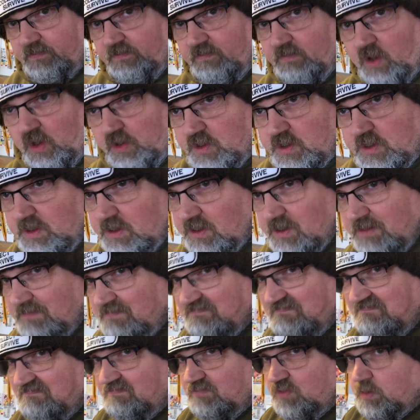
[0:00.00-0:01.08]
nonsense,
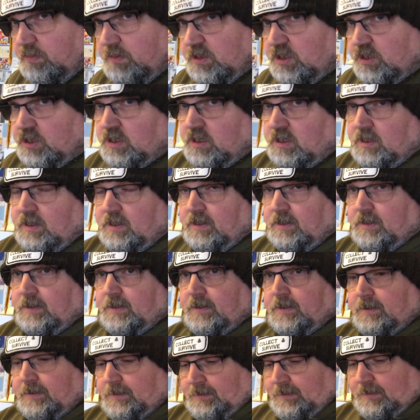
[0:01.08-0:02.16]
rubbish.
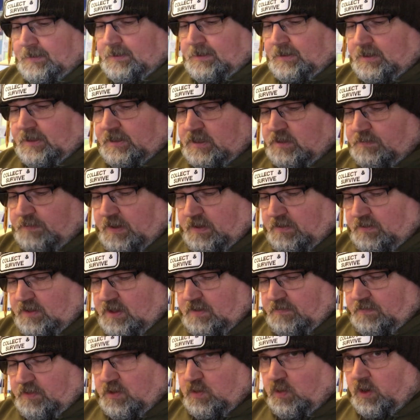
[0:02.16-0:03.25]
It's about the
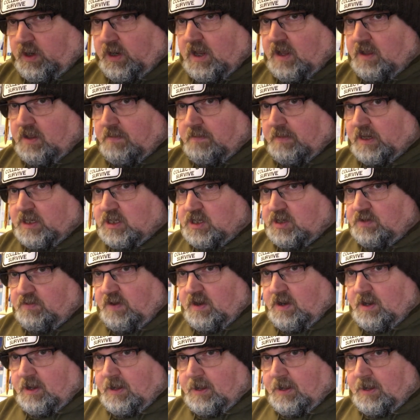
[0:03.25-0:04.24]
quality of the mastering.